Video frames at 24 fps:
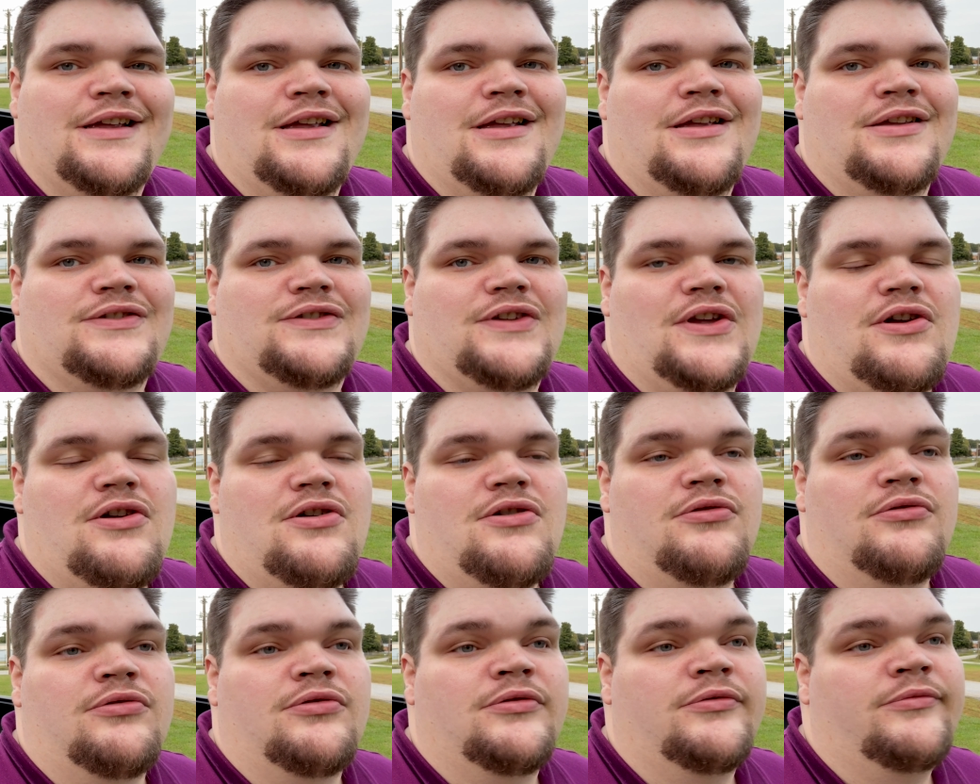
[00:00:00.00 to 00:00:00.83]

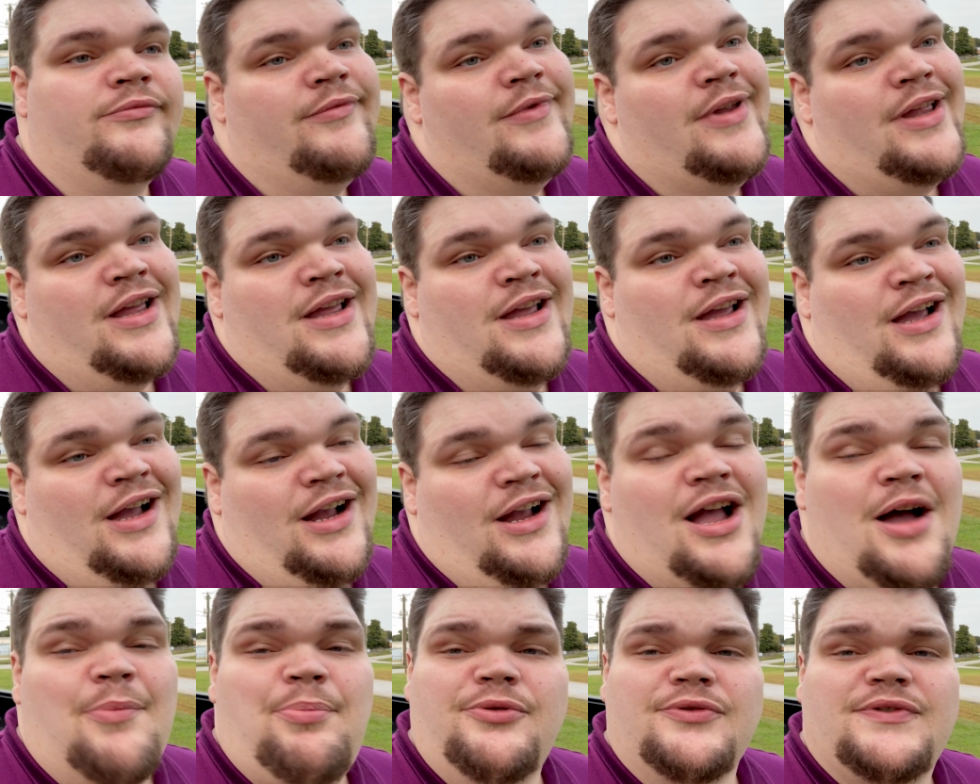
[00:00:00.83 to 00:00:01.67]
So a
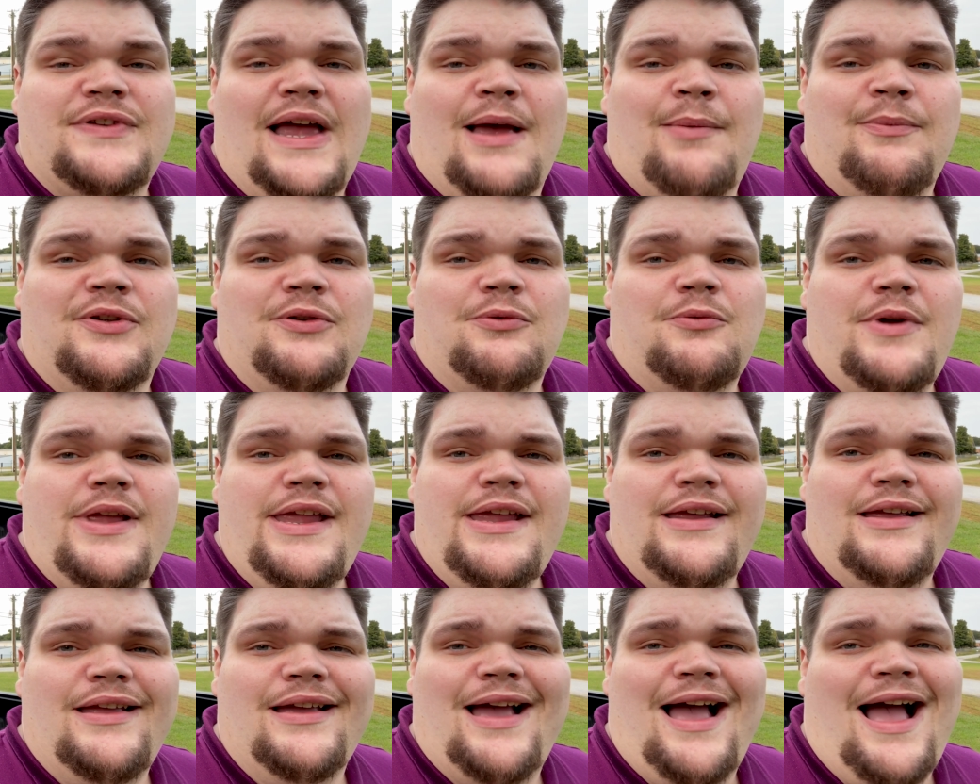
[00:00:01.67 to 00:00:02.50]
couple times a
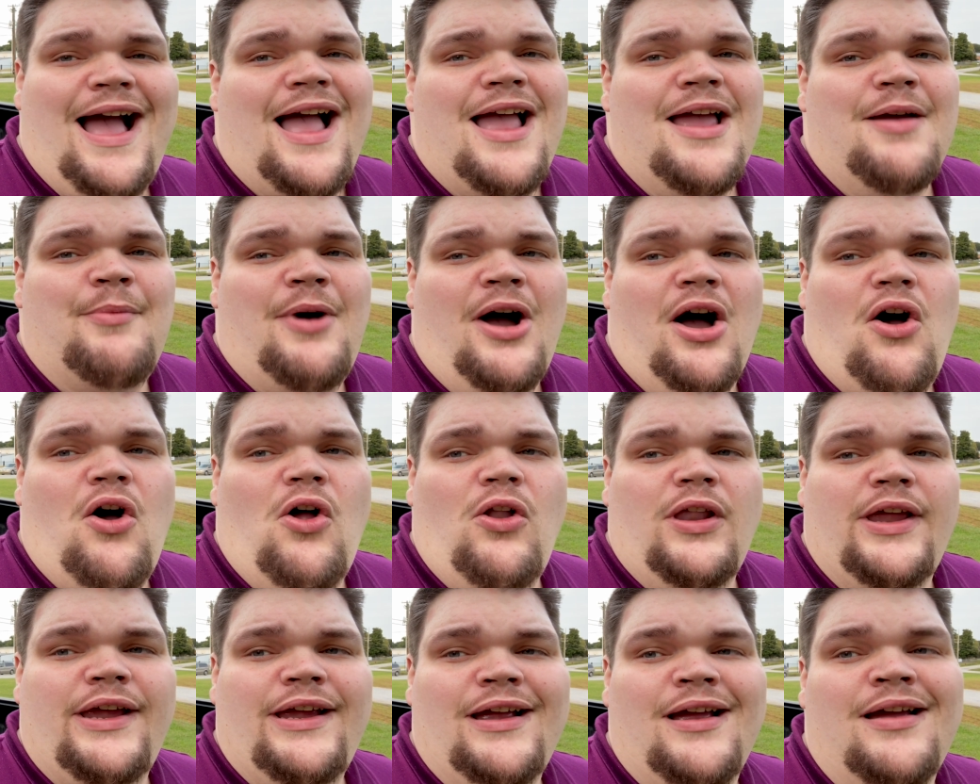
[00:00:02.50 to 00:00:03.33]
week, I am
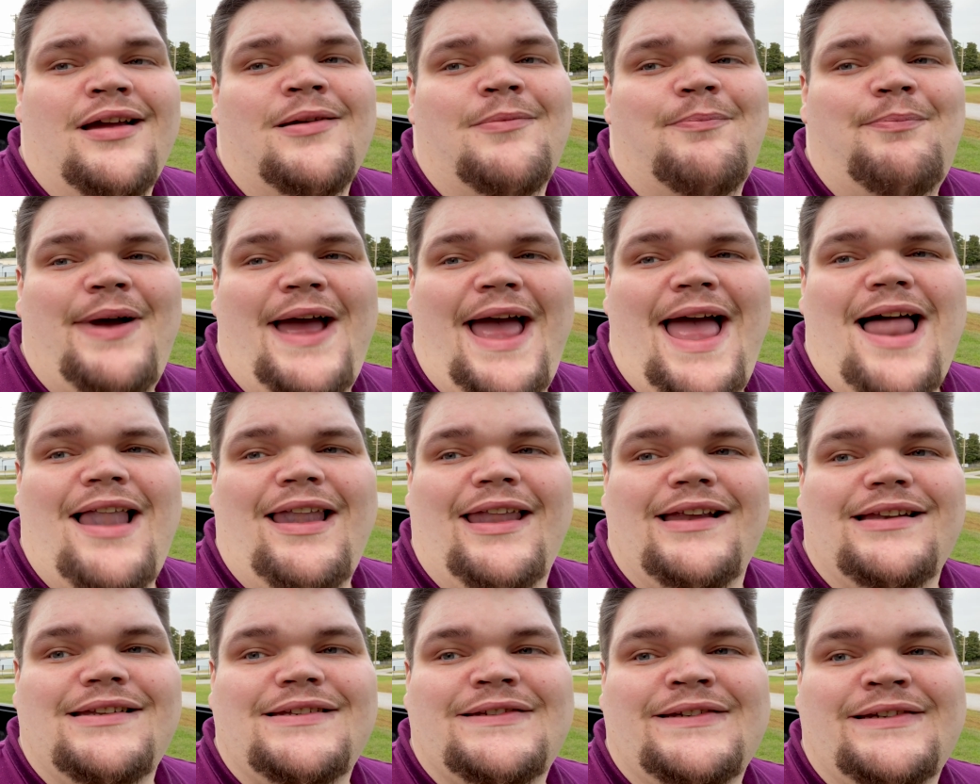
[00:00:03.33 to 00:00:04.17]
hauling
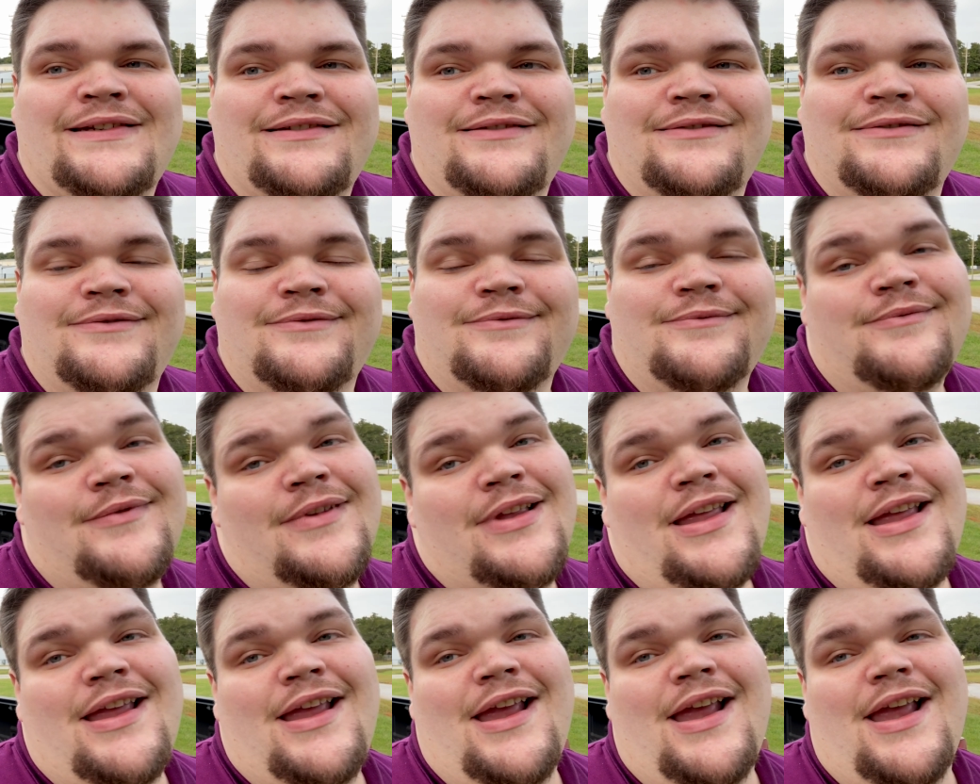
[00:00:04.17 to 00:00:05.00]
pallets
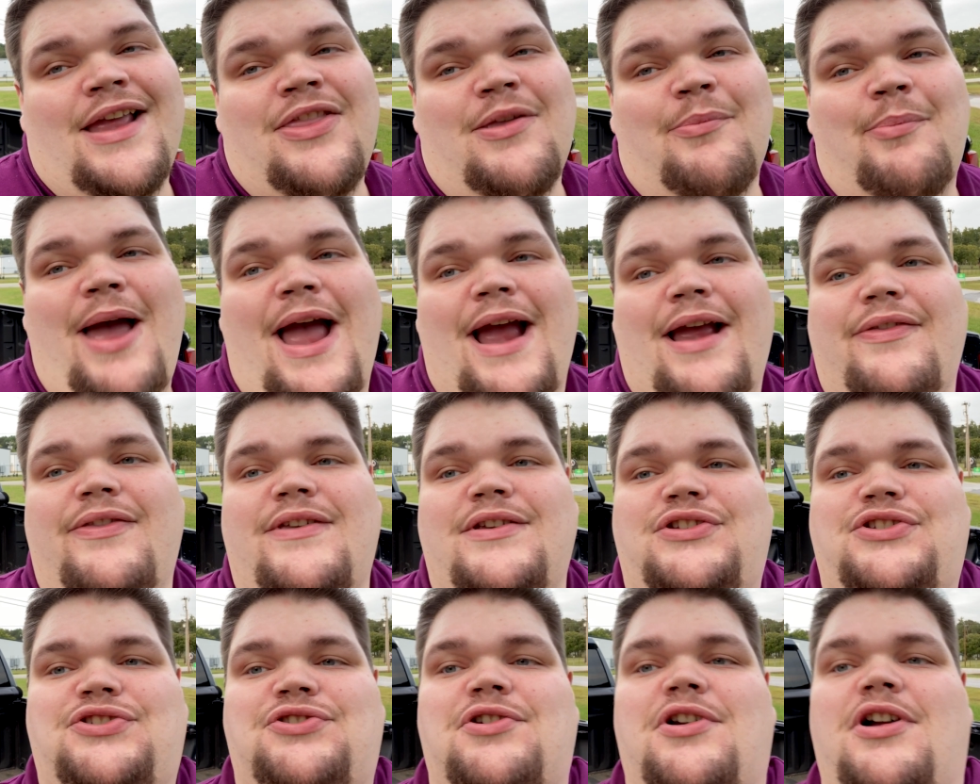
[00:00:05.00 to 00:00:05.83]
in the back of
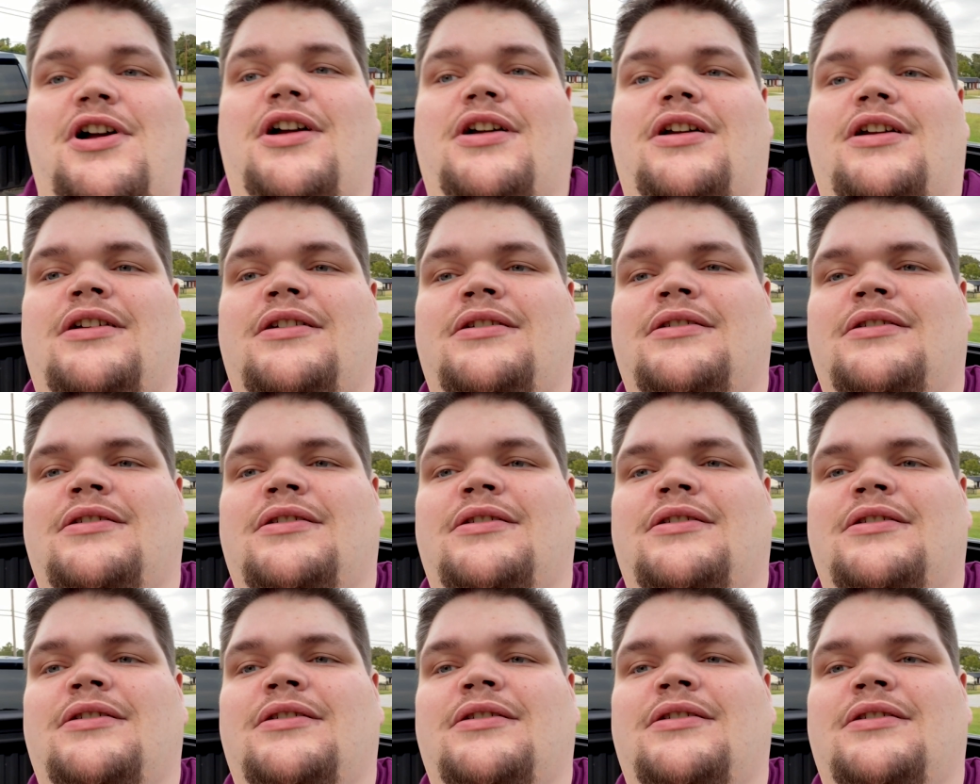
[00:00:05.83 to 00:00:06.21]
this truck.